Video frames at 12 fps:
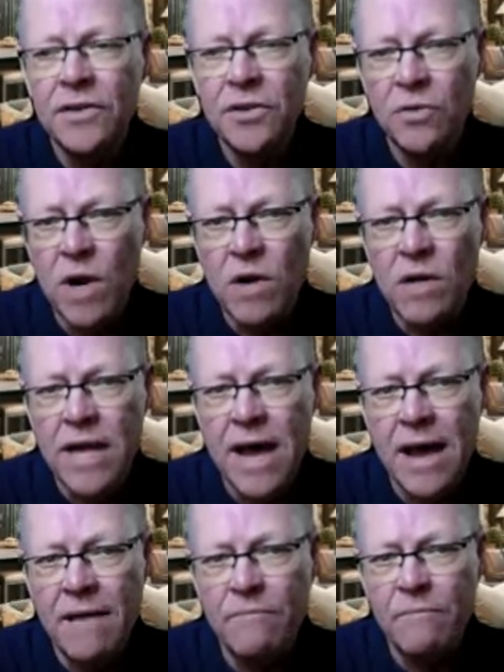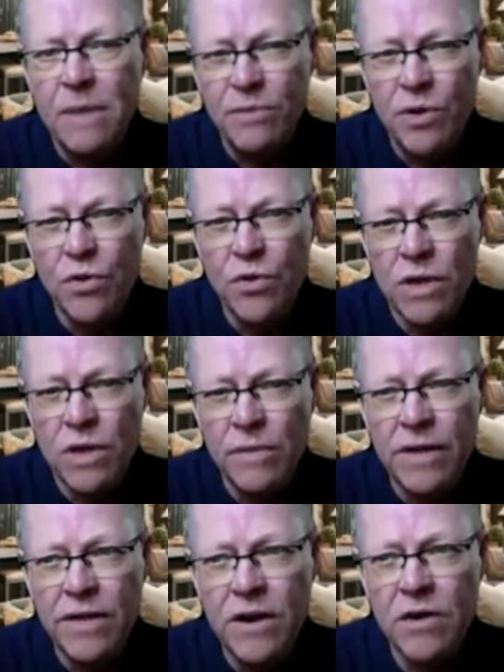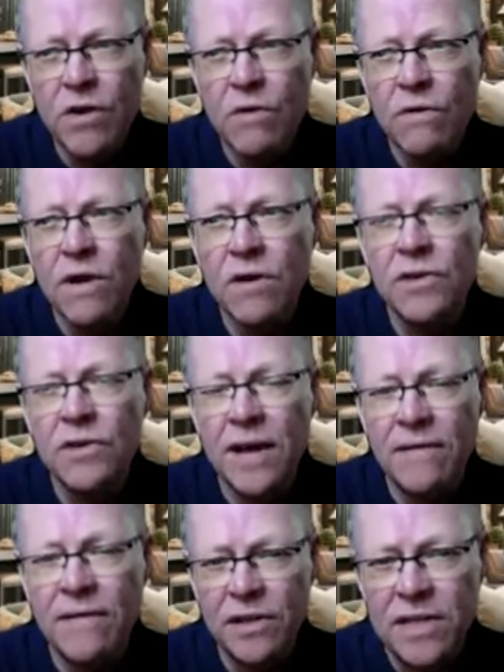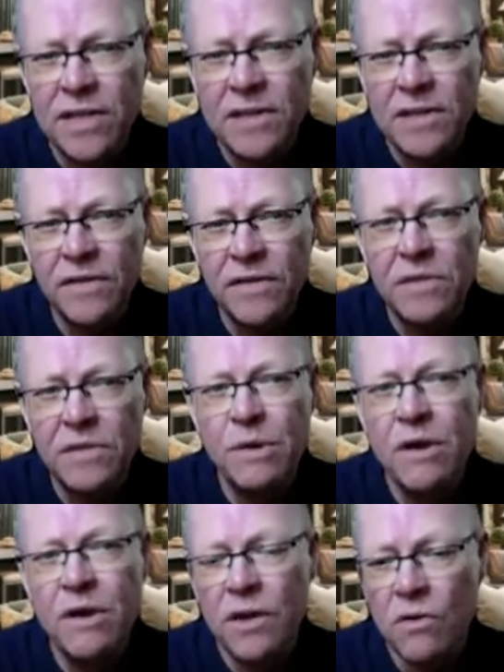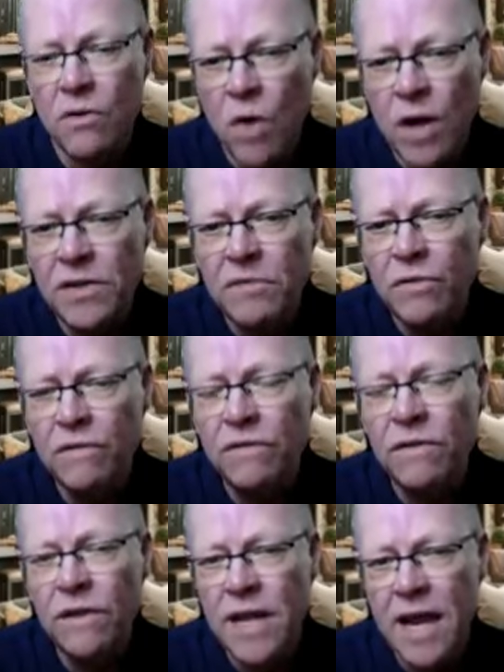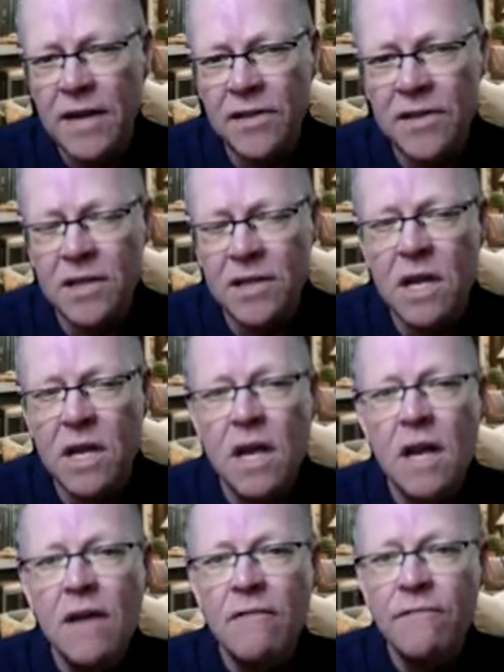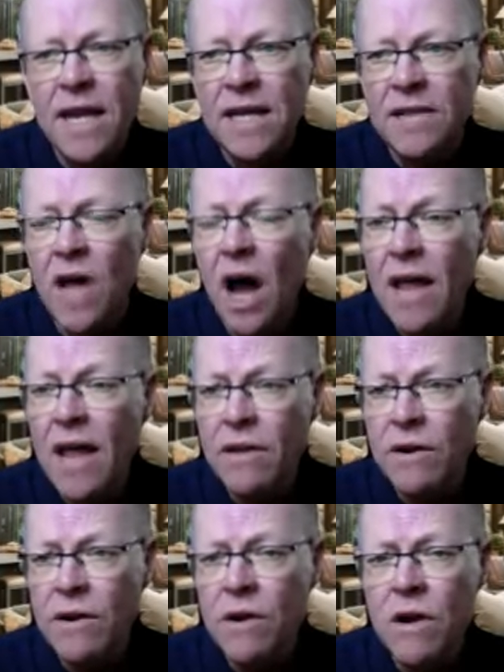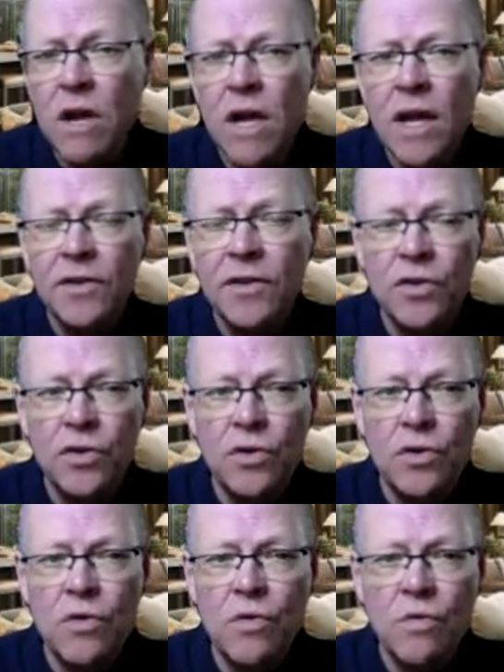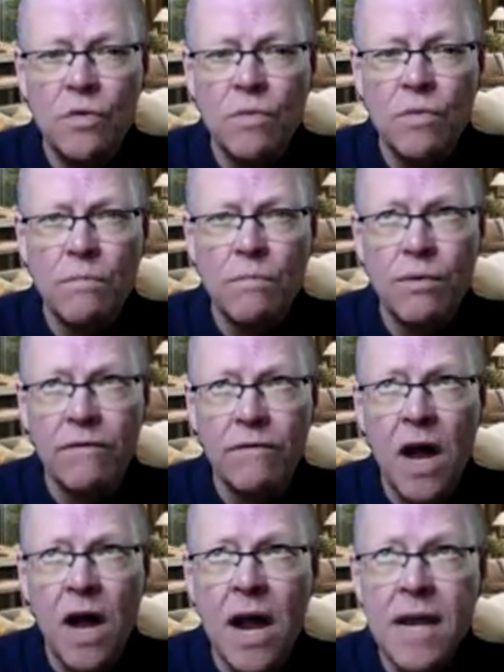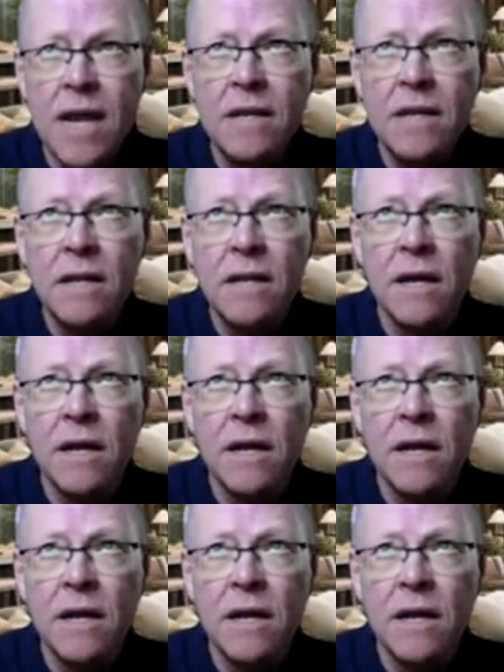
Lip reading: squarely at people who are in the middle of their careers, have extensive experience, and are wanting to move to the next phase, either to provide